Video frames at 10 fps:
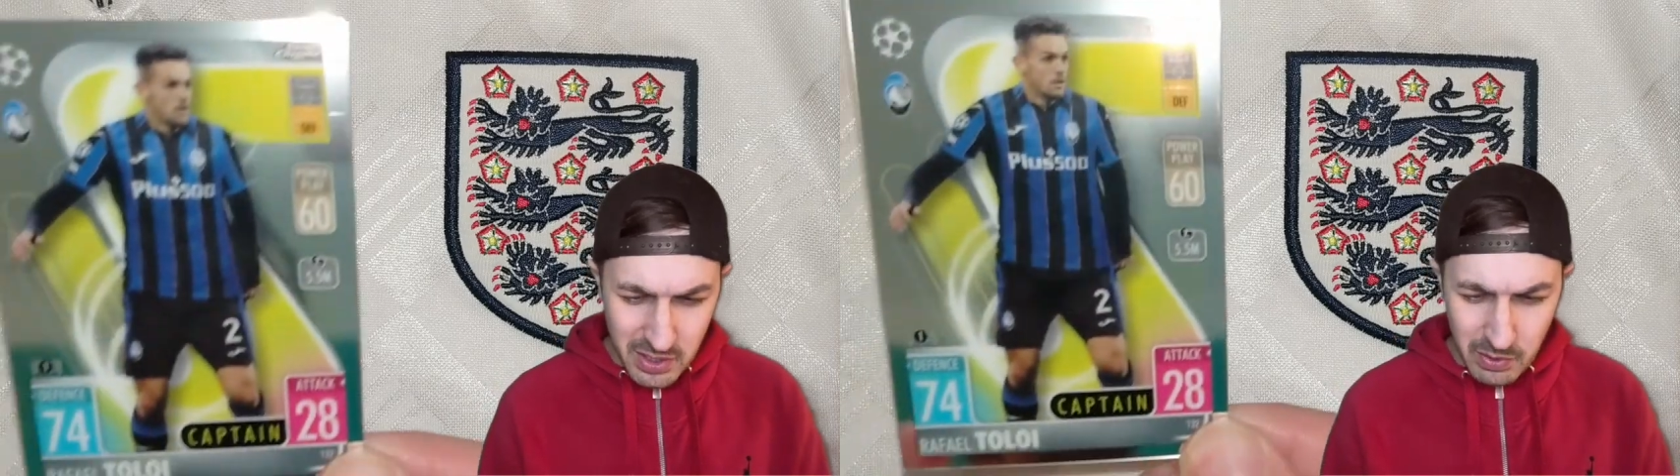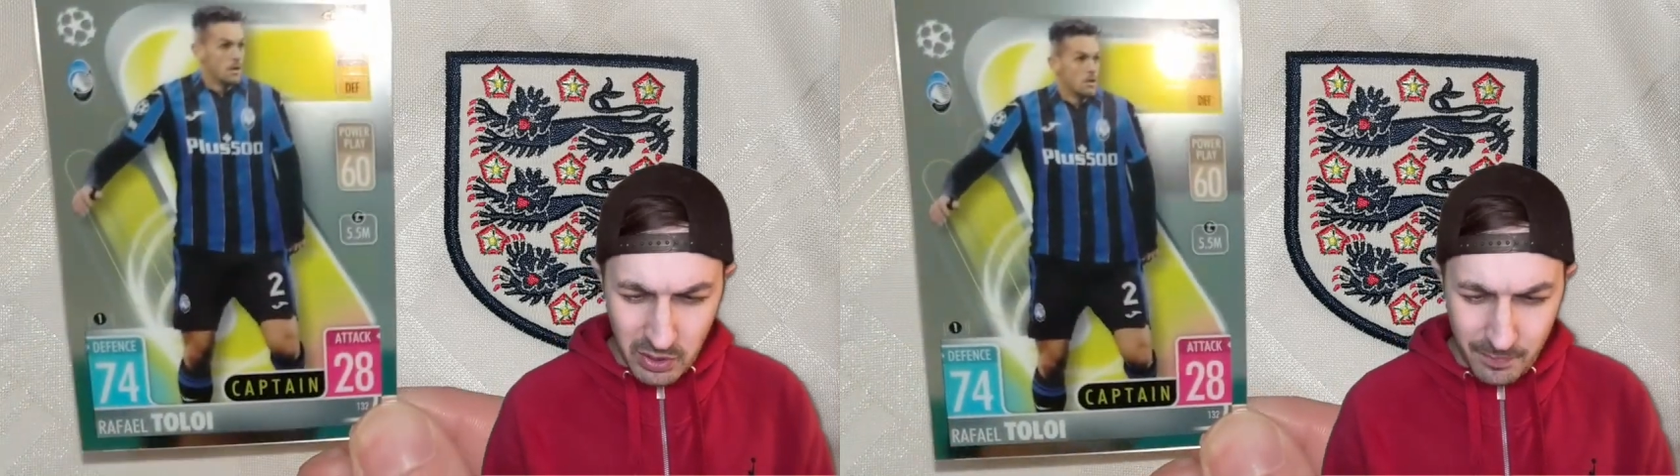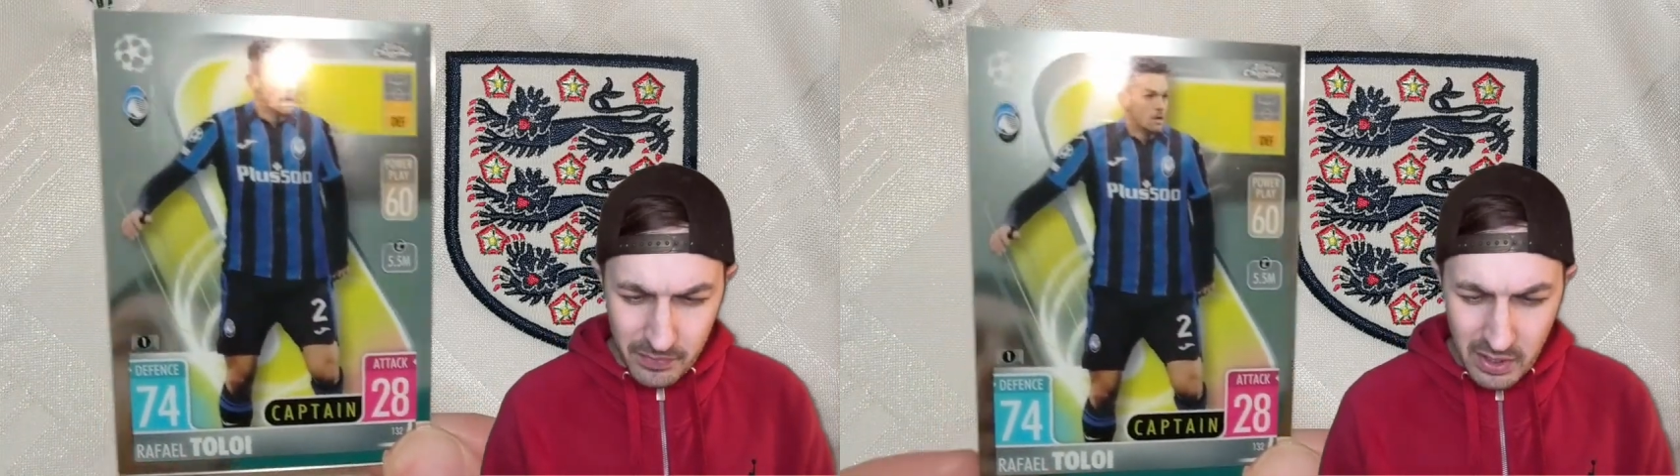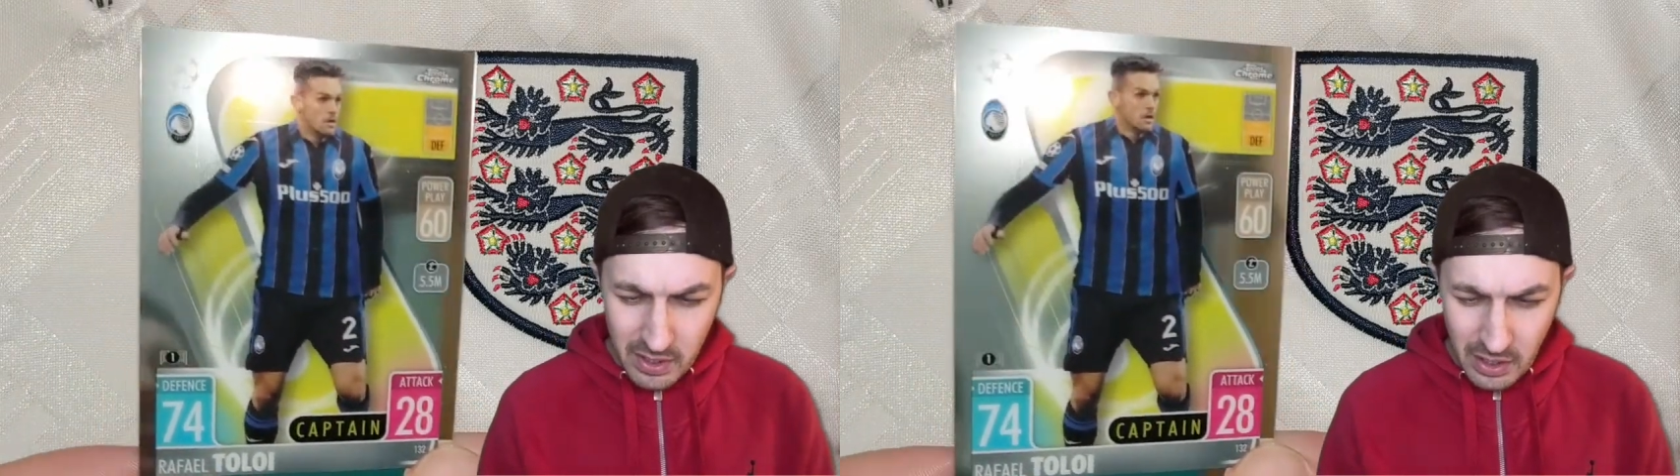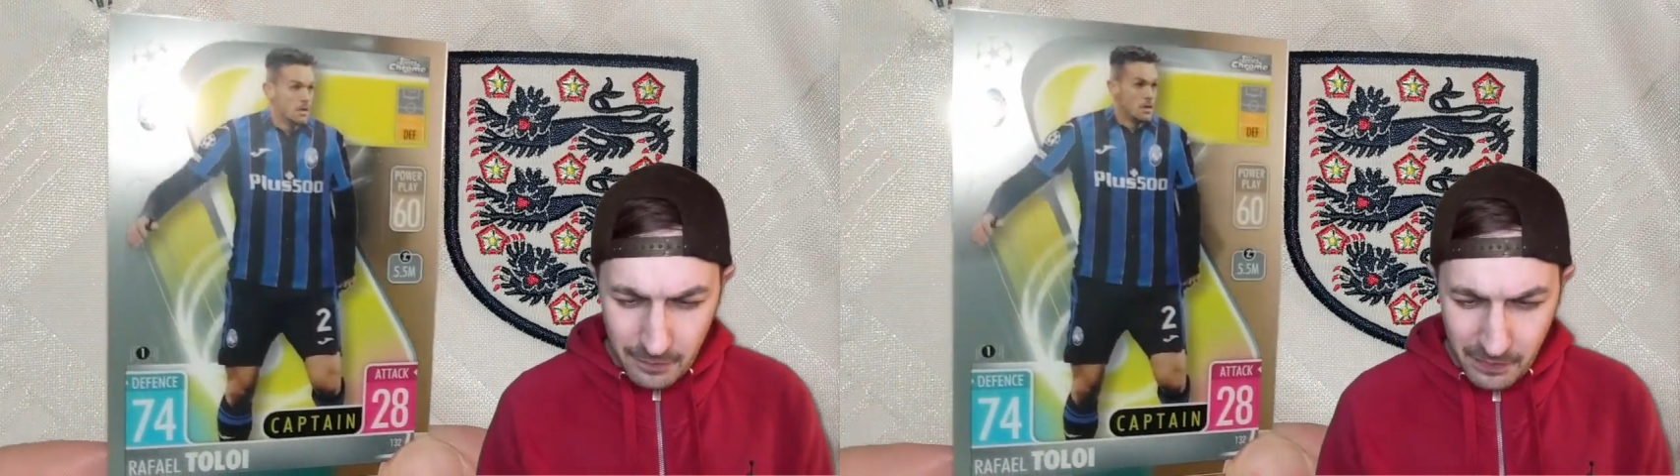Here we go.
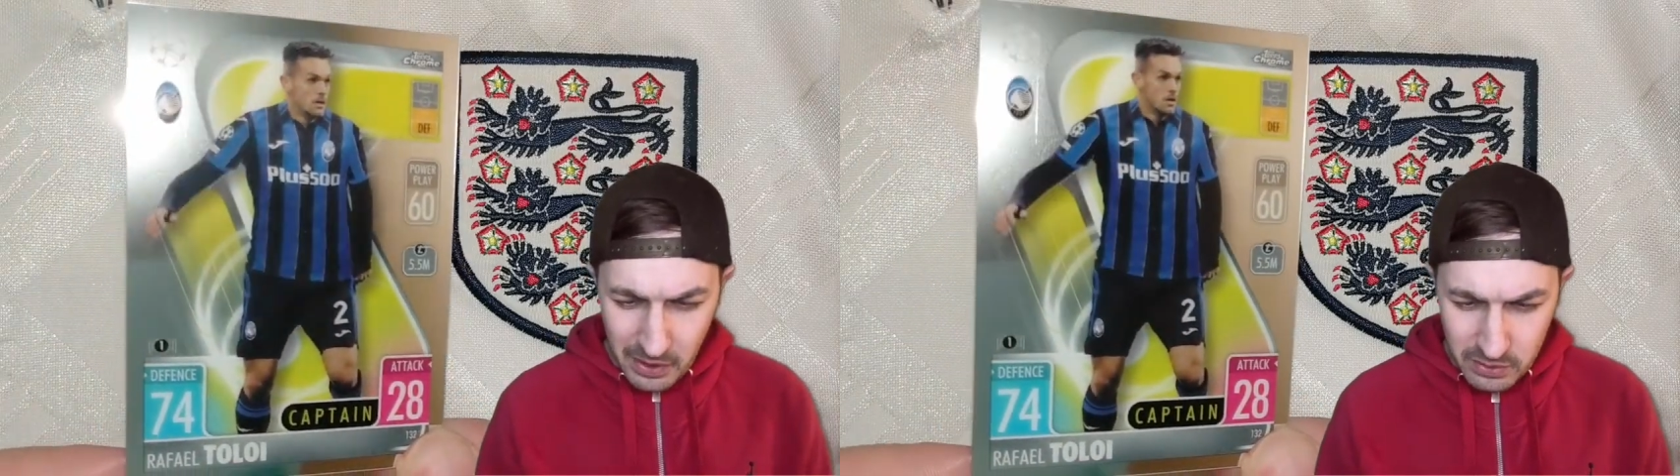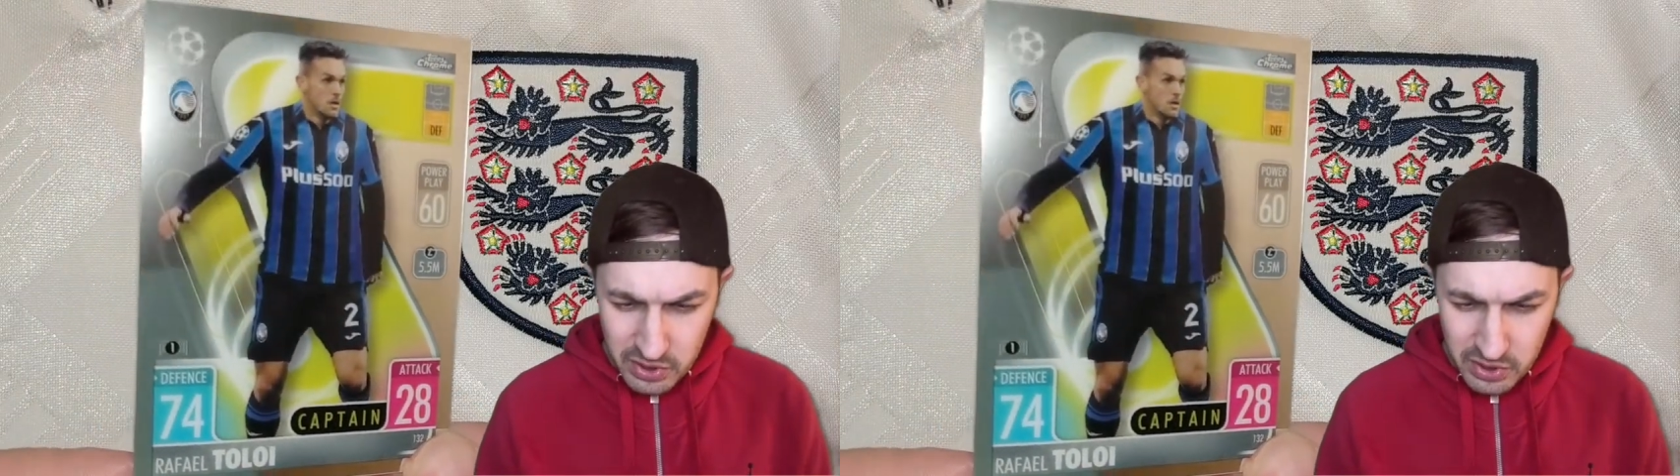Rafael